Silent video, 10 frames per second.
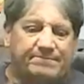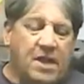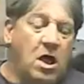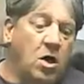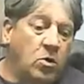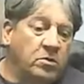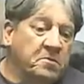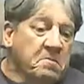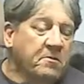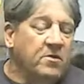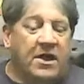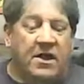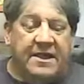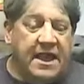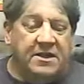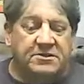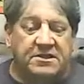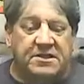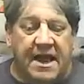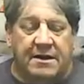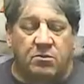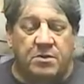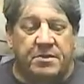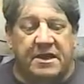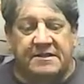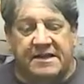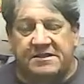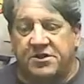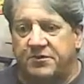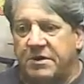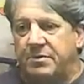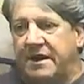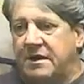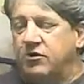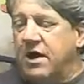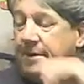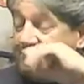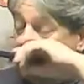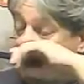Oh, well, I can't use the Dynam one because that's a 3-bladed prop, so